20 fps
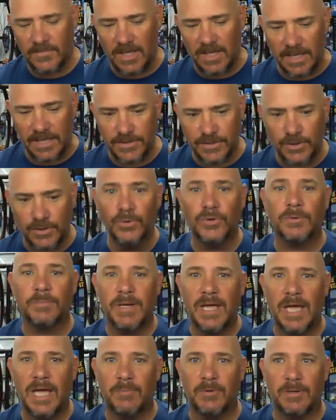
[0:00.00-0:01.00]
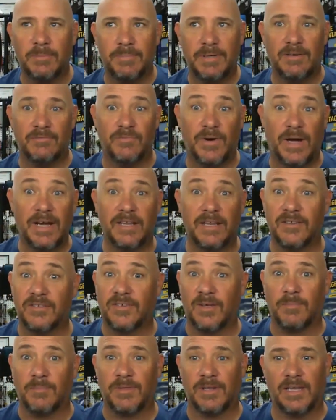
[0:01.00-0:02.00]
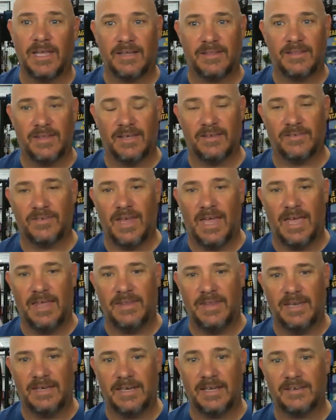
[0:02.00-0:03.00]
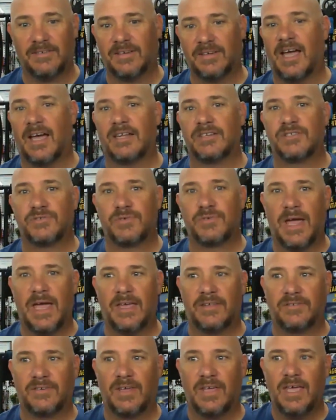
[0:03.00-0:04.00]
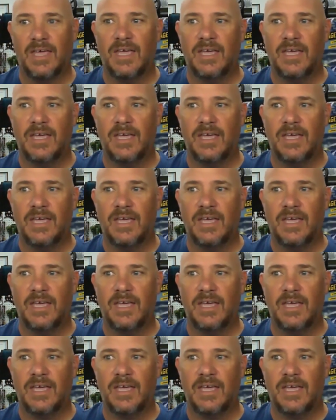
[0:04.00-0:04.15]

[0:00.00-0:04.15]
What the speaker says: it's cool to be able to be invited to something like this and then get to contrast,